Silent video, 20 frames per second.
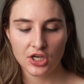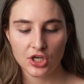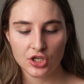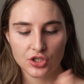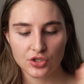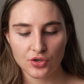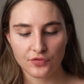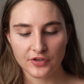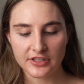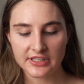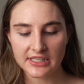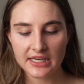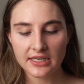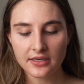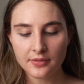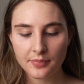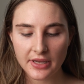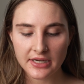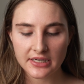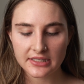So if it's
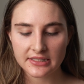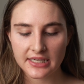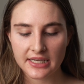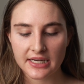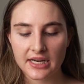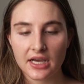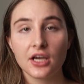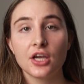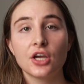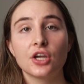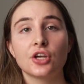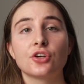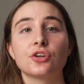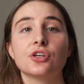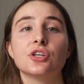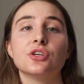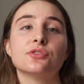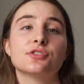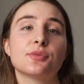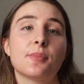independent data, you're going
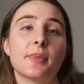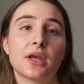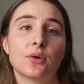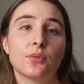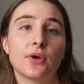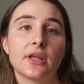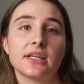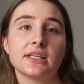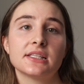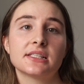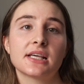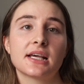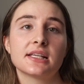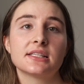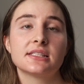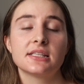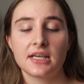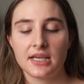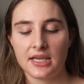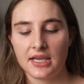to use a Mann-Whitney
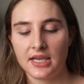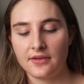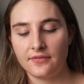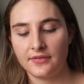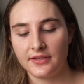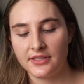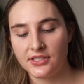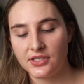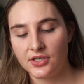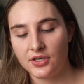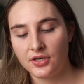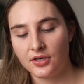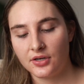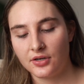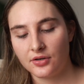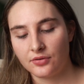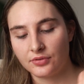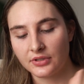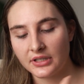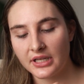test. If it's
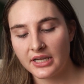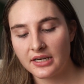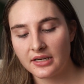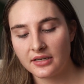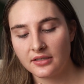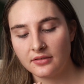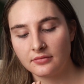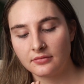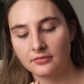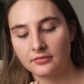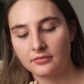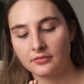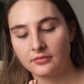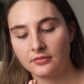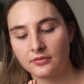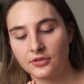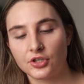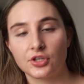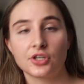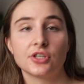related,
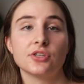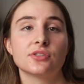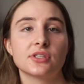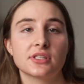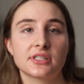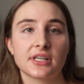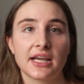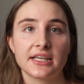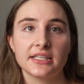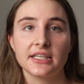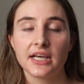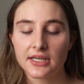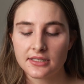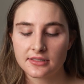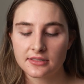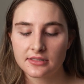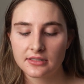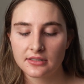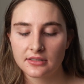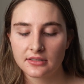you're going to use a sign test.